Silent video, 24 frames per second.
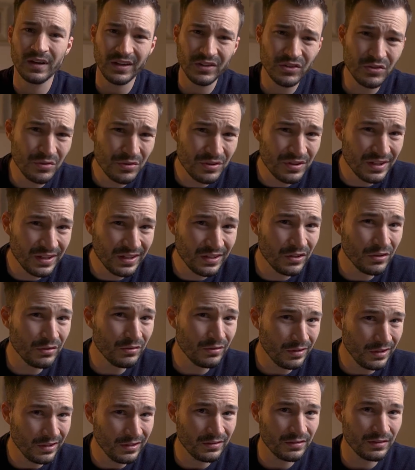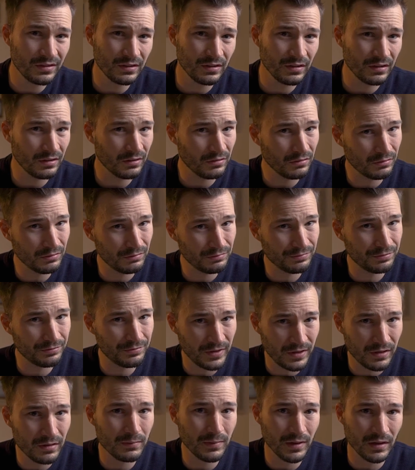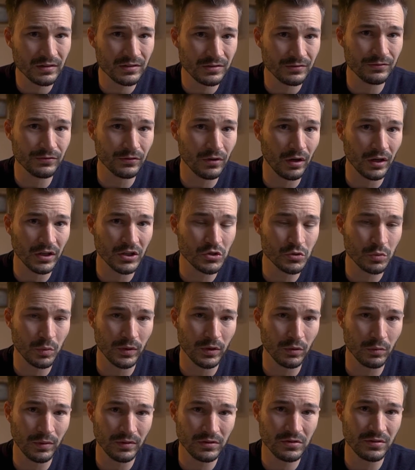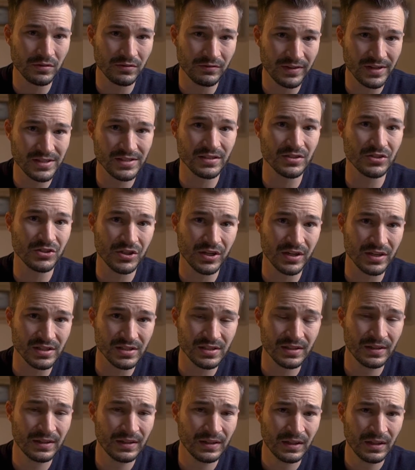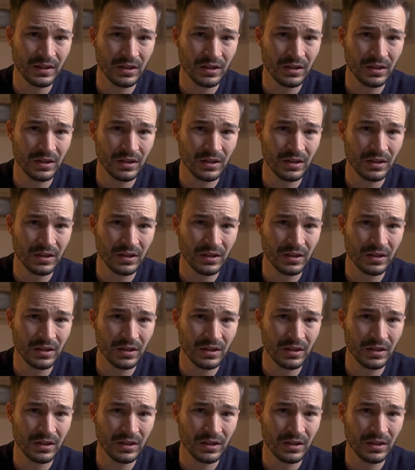I do think you need a fair amount of knowledge when you want to invest in shares,